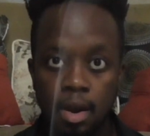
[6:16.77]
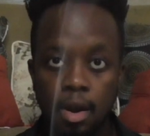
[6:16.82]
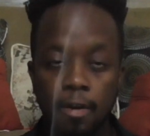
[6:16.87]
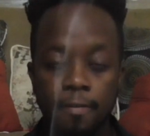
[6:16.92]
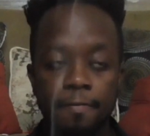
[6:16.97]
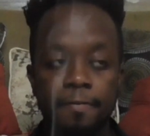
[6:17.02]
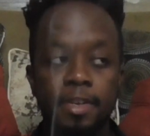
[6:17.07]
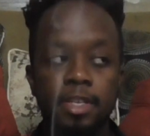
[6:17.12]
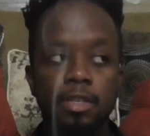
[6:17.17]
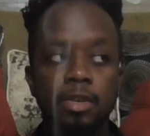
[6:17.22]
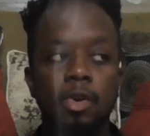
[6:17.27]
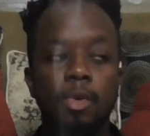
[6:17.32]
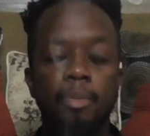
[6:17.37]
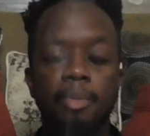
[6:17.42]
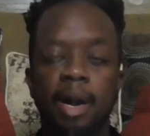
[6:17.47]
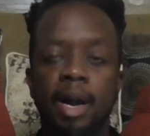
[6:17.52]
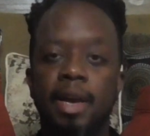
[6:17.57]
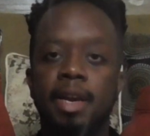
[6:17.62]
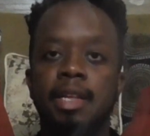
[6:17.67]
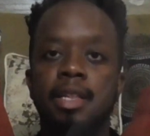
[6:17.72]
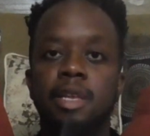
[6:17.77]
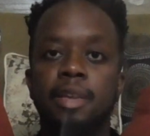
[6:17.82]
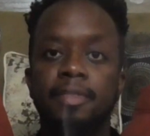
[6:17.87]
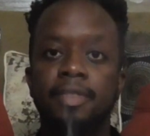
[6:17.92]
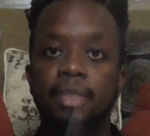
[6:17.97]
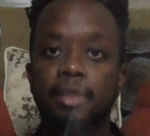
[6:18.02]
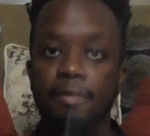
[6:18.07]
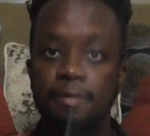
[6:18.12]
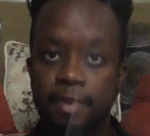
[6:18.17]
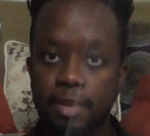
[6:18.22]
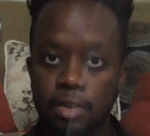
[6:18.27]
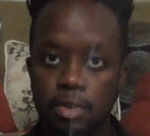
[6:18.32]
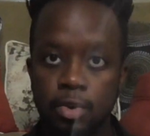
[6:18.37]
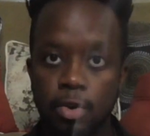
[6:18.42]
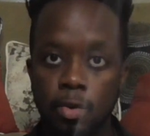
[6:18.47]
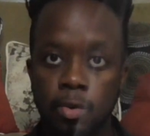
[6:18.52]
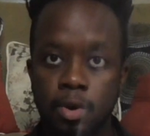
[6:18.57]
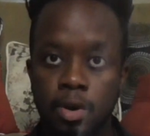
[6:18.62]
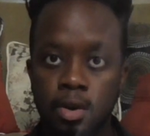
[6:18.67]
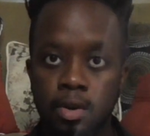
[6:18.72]
Our physical body lives in the
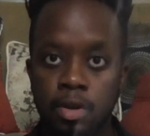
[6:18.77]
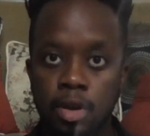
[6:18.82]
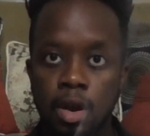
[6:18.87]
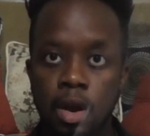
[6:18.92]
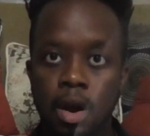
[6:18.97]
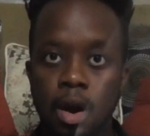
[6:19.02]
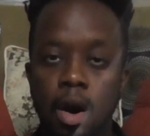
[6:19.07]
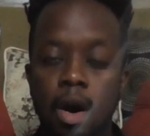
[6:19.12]
physical world.